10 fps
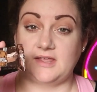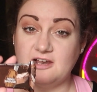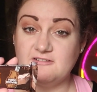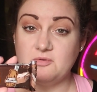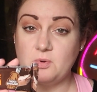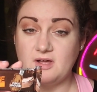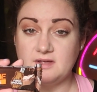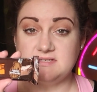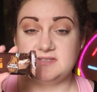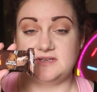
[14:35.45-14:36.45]
Calorie
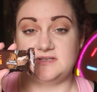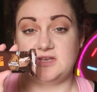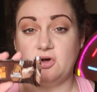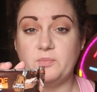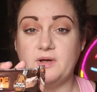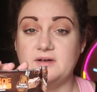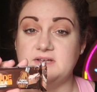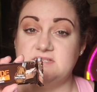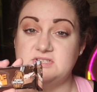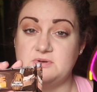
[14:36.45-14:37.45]
wise, this whole
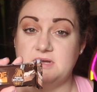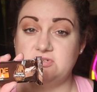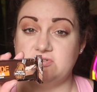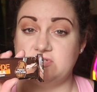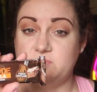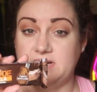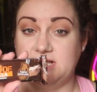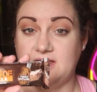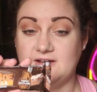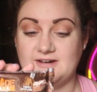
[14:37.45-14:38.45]
bar is
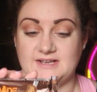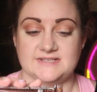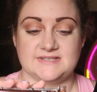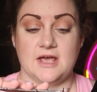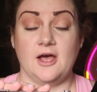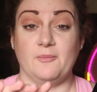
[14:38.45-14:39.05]
220 calories,